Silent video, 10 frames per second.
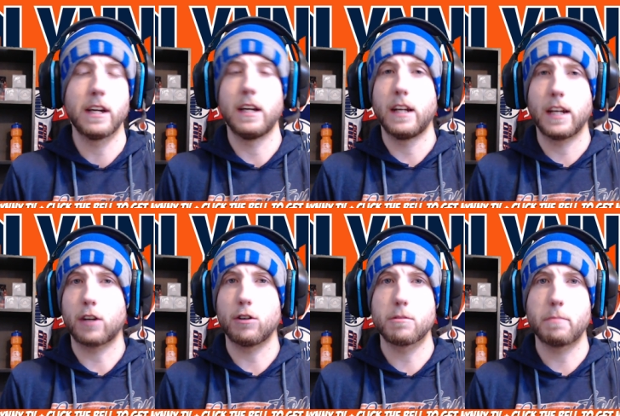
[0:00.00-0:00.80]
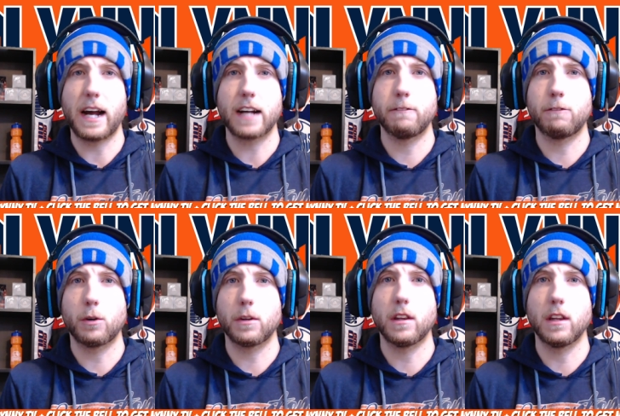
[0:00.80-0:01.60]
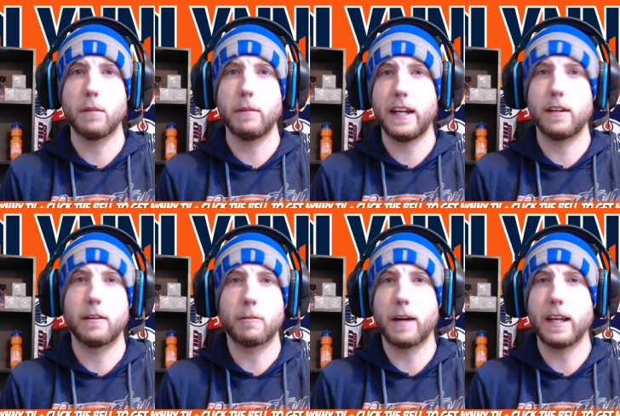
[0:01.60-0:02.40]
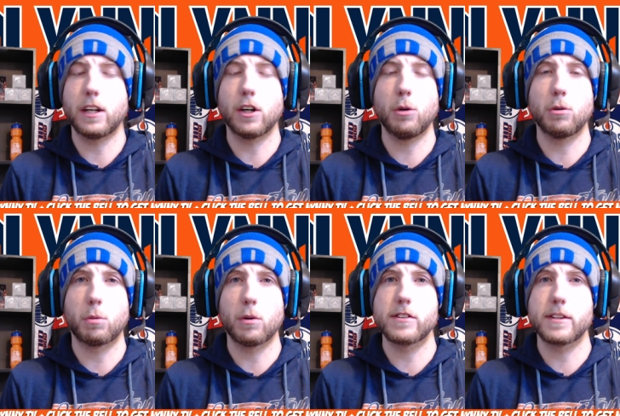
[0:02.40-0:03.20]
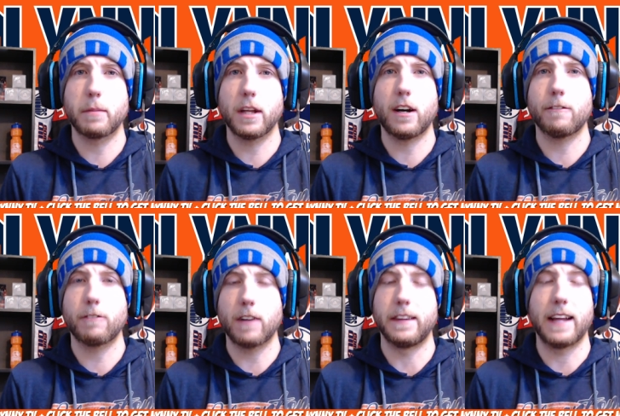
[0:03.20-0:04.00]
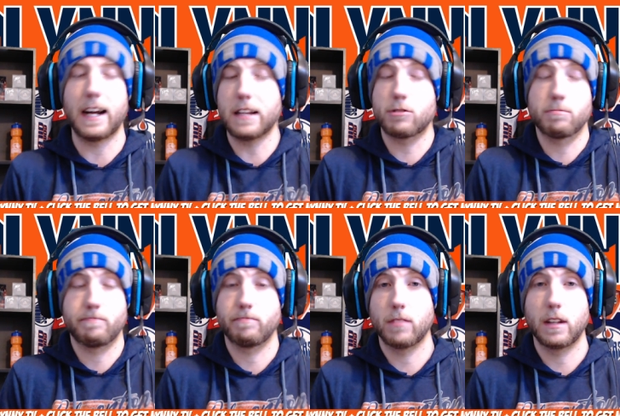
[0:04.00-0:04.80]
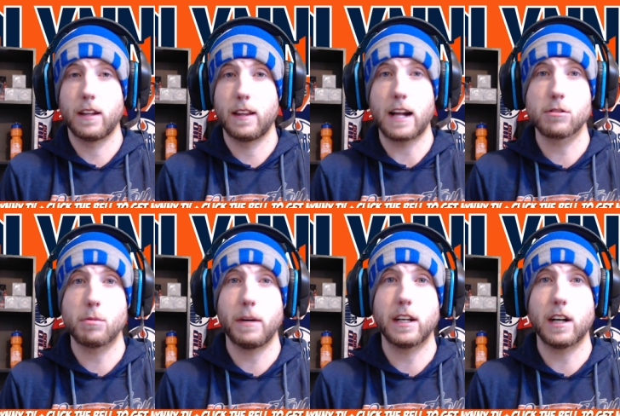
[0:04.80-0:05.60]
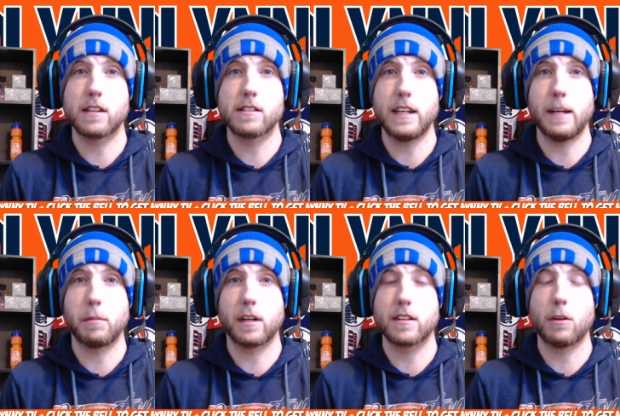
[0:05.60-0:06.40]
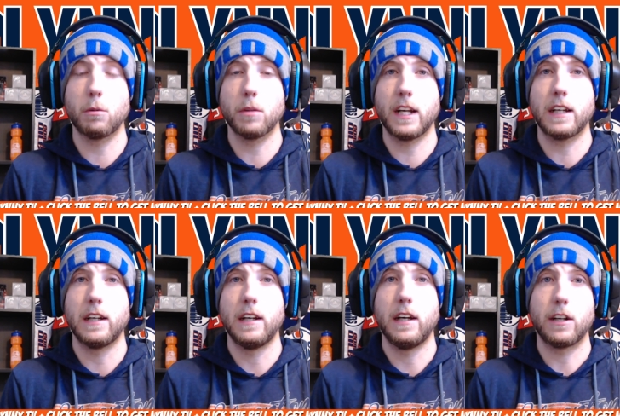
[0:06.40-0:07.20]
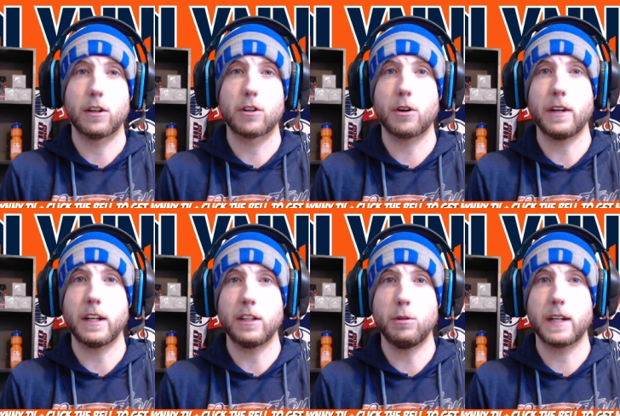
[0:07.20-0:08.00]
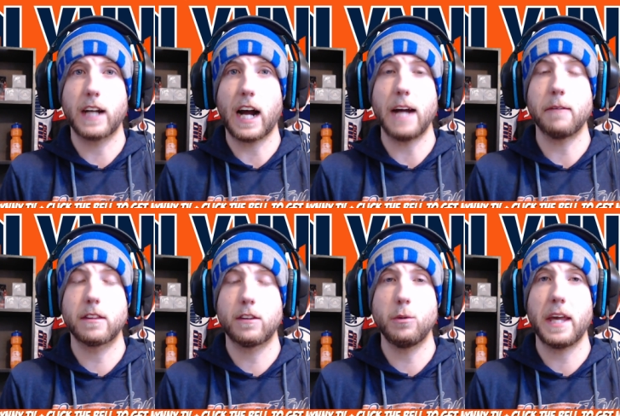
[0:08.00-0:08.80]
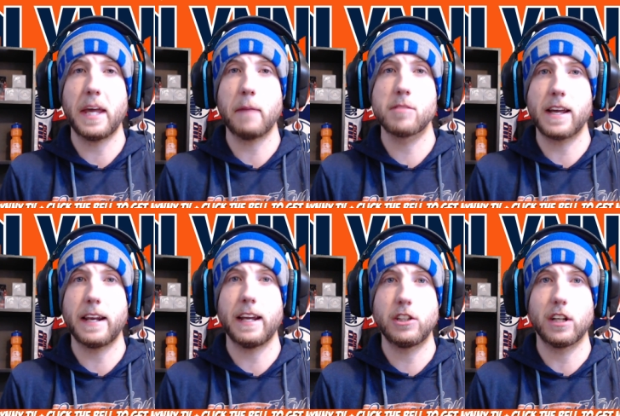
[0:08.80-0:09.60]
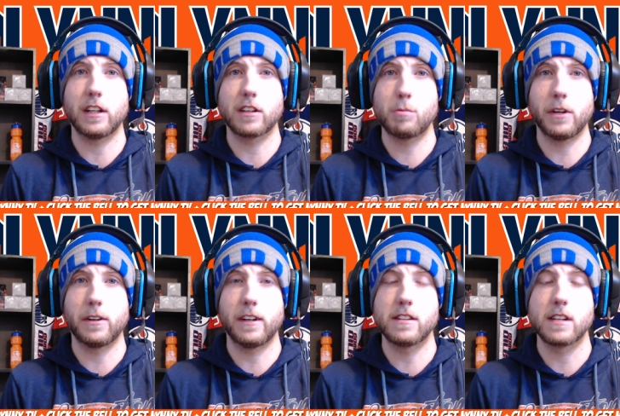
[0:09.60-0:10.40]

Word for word: It goes back and forth a little bit, and away you go towards the playoff run. That's that's the way you got to see it because I don't think you're turning to a guy with two games NHL experience